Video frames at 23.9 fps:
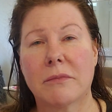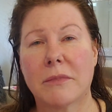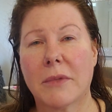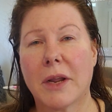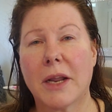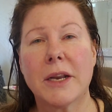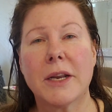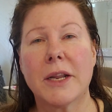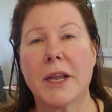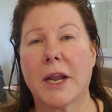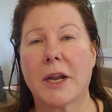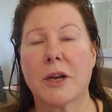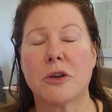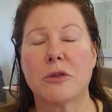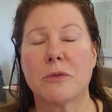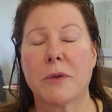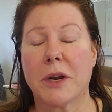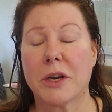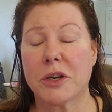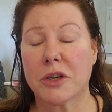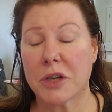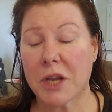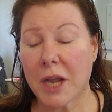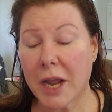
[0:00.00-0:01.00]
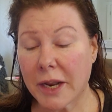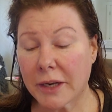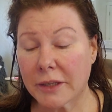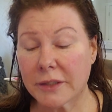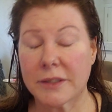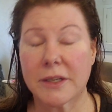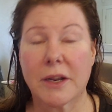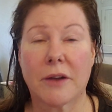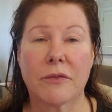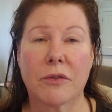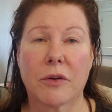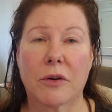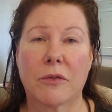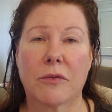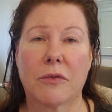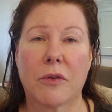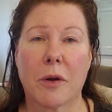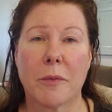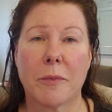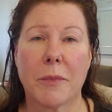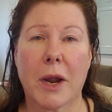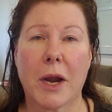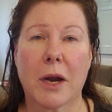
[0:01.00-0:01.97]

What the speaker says: any age range can suffer from